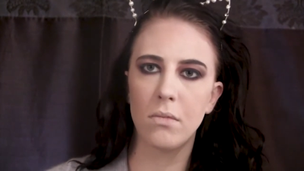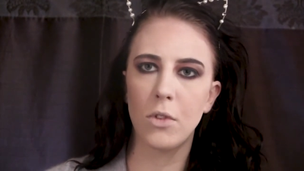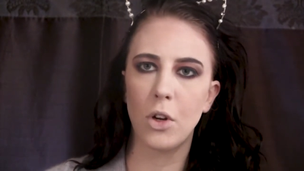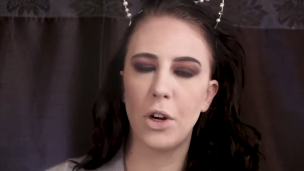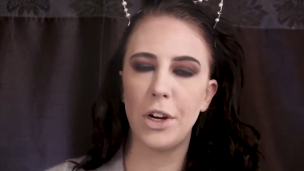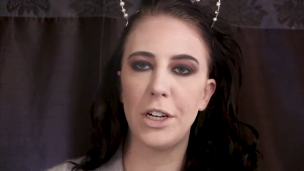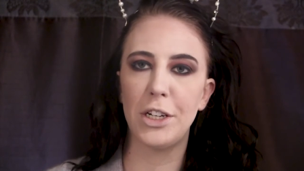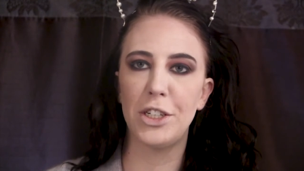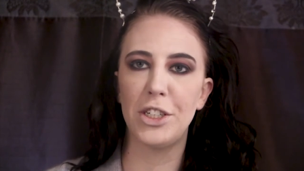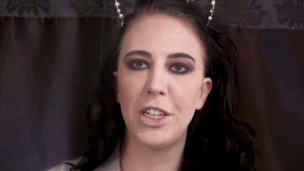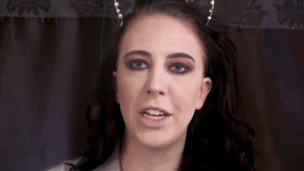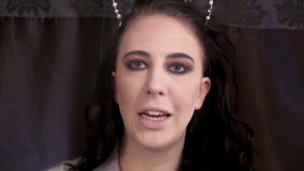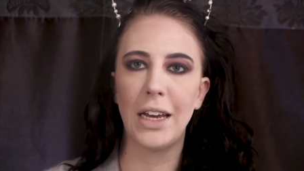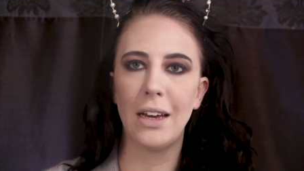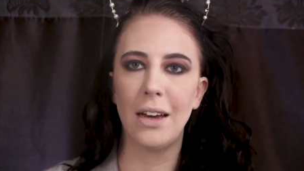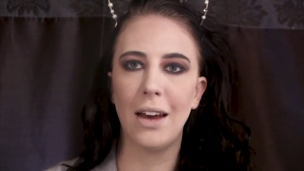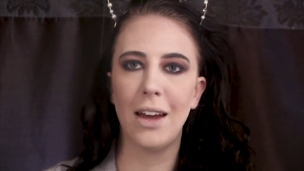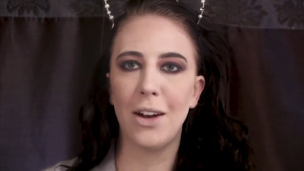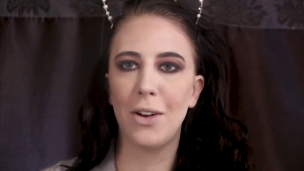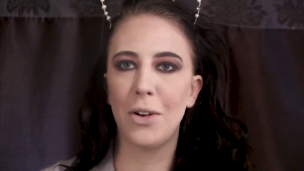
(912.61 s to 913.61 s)
Or is she?
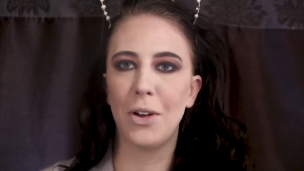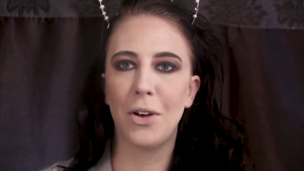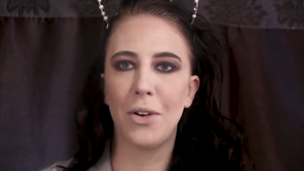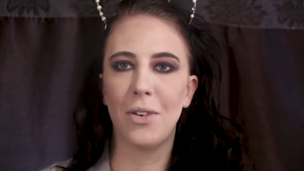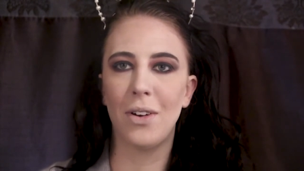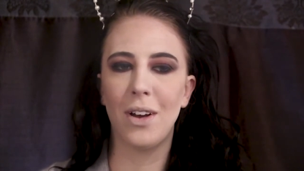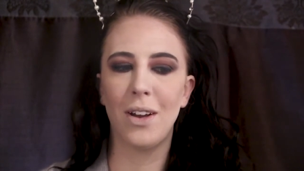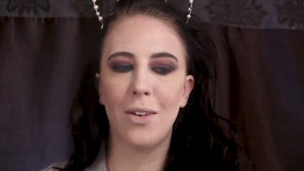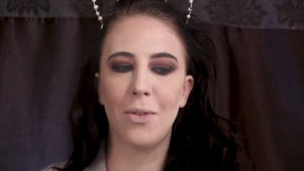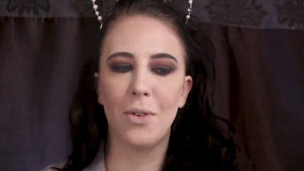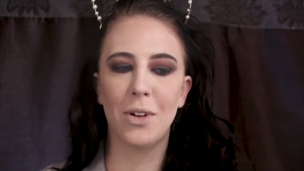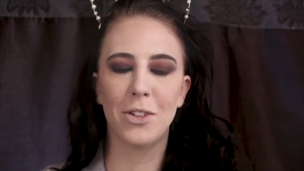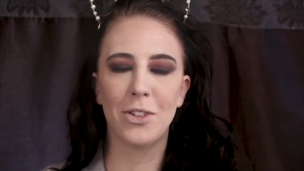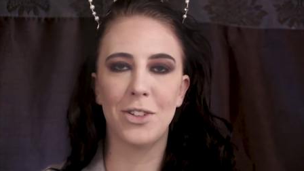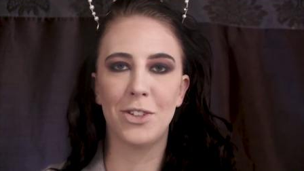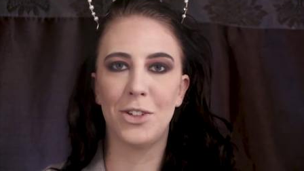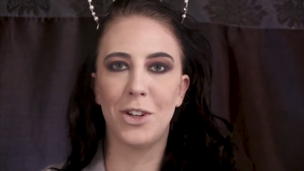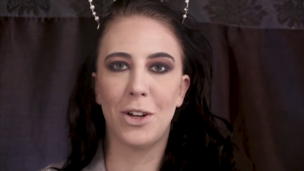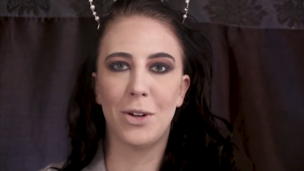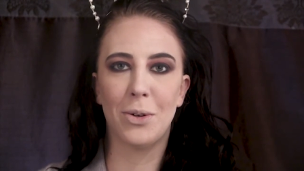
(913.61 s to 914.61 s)
I don't know. I don't watch the
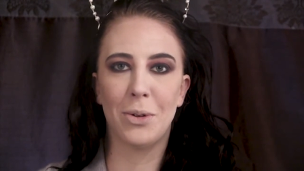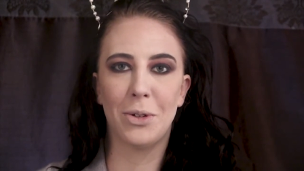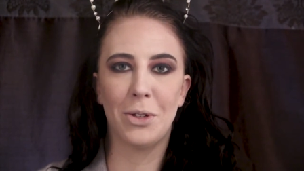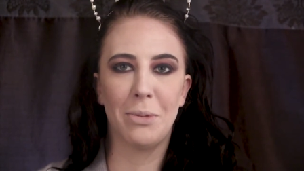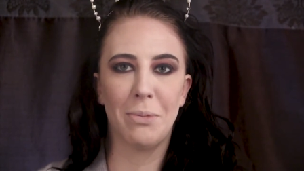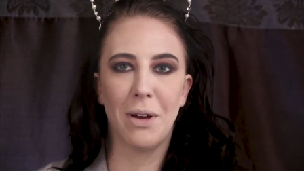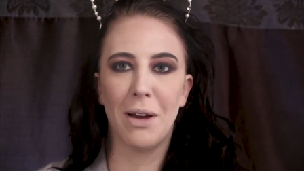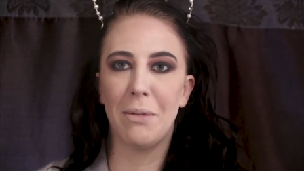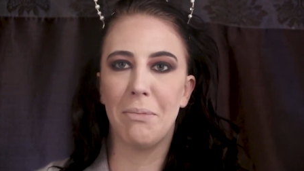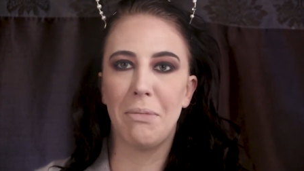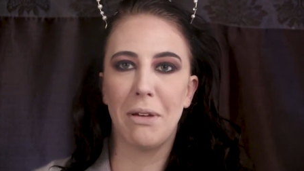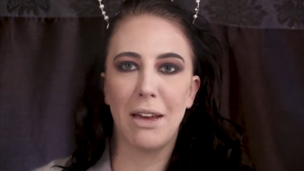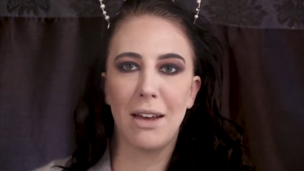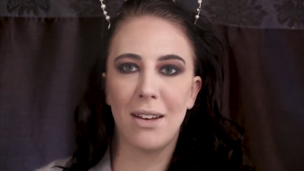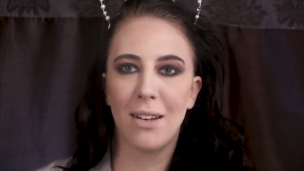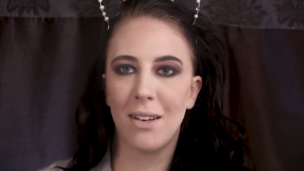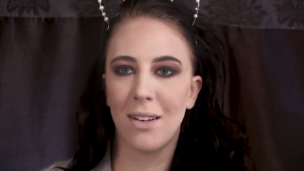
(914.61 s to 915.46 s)
show. She might be.